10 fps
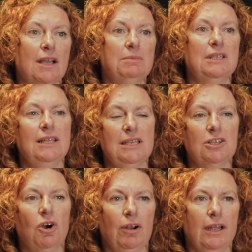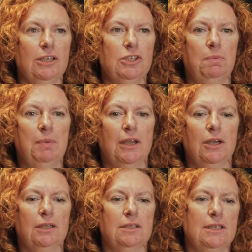to come to this college
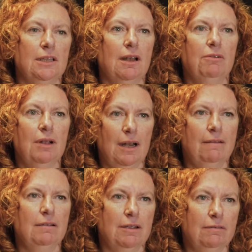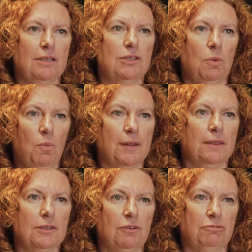because in the local area it's the one
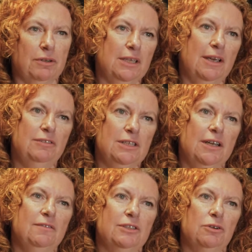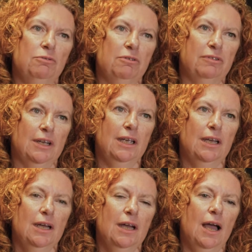that's offering the FDA photography
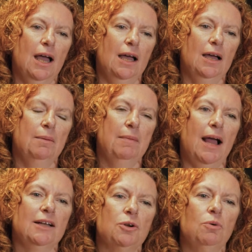um, and